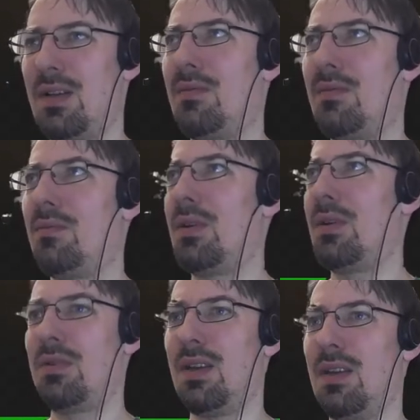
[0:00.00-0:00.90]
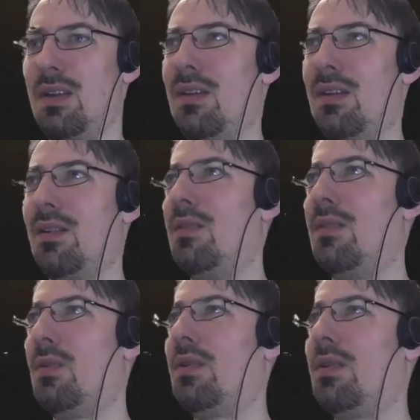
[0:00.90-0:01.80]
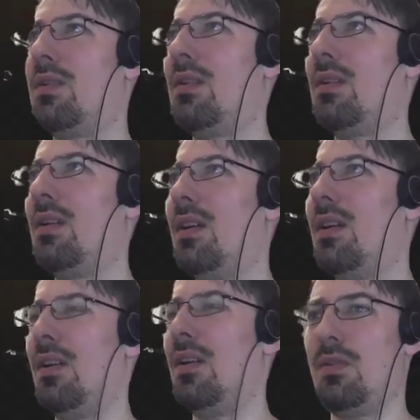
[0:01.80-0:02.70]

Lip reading: okay, what do we have there?